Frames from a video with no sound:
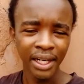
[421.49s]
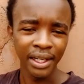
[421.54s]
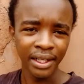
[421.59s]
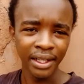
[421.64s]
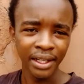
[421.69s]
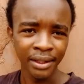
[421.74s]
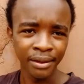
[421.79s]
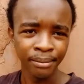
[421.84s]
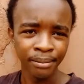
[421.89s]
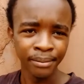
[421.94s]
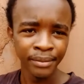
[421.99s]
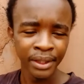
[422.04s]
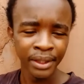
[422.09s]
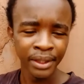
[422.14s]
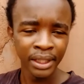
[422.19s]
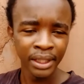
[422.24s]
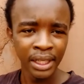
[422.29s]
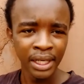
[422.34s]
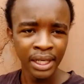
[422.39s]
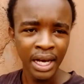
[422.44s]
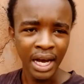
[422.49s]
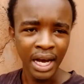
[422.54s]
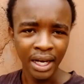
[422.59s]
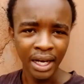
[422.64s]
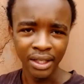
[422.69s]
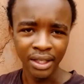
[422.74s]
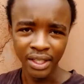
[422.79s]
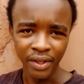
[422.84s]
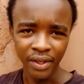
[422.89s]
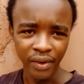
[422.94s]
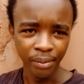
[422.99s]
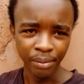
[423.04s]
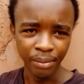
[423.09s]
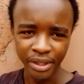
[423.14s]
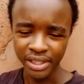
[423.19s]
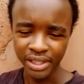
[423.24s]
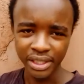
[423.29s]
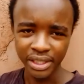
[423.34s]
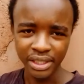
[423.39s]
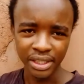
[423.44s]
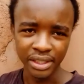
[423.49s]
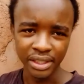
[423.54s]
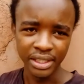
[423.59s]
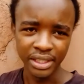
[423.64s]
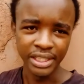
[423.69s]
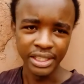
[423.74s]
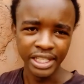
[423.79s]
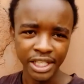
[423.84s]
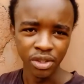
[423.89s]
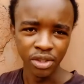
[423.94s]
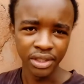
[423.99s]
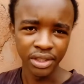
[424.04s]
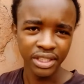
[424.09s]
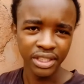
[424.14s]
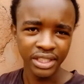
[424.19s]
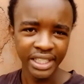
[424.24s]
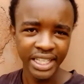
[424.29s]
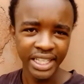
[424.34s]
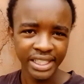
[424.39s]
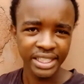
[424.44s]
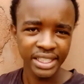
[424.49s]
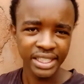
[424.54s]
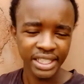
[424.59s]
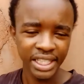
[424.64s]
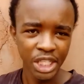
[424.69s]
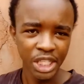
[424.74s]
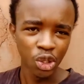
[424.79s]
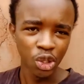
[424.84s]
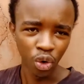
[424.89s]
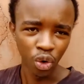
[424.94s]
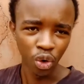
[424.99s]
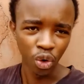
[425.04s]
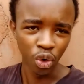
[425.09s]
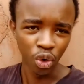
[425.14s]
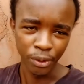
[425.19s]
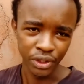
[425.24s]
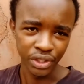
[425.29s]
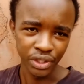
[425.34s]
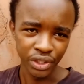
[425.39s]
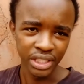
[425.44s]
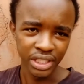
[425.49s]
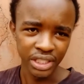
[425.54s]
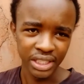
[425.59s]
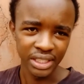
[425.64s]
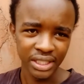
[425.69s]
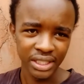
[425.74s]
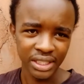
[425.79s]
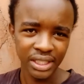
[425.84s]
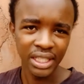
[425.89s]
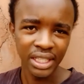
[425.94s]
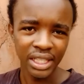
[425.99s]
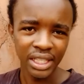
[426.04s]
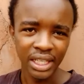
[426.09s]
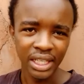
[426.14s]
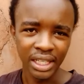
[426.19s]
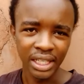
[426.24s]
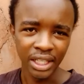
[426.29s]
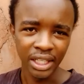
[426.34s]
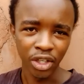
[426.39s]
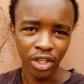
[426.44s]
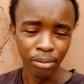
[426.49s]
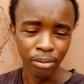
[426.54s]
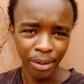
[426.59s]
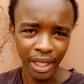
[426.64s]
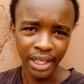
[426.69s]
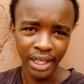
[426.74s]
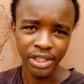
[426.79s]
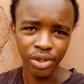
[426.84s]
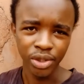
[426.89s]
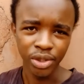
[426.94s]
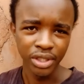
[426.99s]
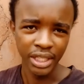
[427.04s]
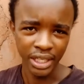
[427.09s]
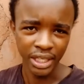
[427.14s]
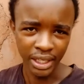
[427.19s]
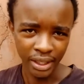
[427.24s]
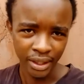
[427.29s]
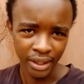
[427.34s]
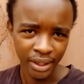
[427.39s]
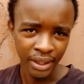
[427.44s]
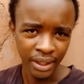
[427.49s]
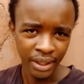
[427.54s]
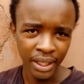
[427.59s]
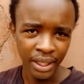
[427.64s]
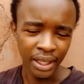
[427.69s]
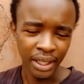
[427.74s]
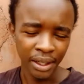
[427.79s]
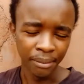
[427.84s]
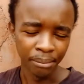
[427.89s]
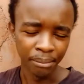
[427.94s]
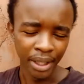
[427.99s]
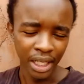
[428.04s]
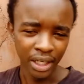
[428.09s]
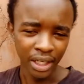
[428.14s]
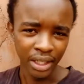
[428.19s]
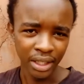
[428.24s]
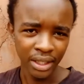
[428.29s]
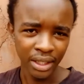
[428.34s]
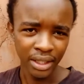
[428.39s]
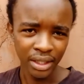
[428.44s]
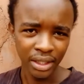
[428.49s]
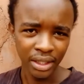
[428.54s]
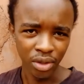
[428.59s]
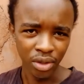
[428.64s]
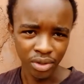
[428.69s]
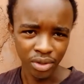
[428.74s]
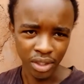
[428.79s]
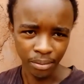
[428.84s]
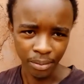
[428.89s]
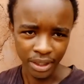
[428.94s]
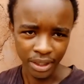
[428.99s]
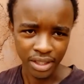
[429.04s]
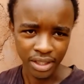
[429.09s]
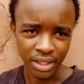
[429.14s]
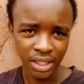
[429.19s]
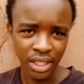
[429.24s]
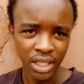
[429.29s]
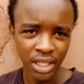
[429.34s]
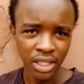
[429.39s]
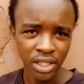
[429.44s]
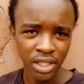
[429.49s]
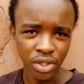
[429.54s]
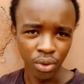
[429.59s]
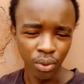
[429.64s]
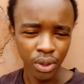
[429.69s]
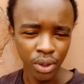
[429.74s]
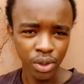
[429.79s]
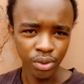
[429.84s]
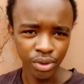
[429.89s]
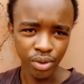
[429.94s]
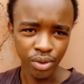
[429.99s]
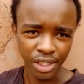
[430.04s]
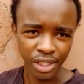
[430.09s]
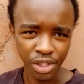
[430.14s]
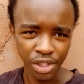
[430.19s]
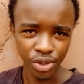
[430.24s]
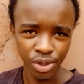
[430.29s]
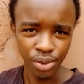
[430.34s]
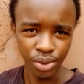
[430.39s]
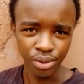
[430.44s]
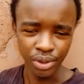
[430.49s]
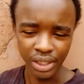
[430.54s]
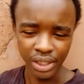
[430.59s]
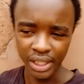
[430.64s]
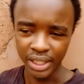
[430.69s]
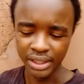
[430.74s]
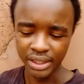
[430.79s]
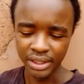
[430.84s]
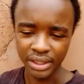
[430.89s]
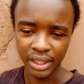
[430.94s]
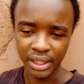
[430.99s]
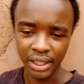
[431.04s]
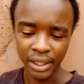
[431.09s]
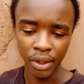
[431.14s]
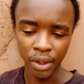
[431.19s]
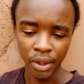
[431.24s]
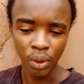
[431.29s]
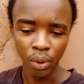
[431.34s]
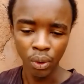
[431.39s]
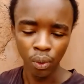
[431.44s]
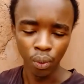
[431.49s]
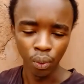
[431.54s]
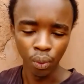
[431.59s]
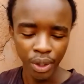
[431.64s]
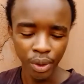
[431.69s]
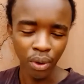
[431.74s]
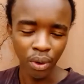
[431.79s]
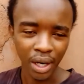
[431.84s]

underrepresented. They don't get equal opportunities compared to their male counterparts. So what we try to do is we work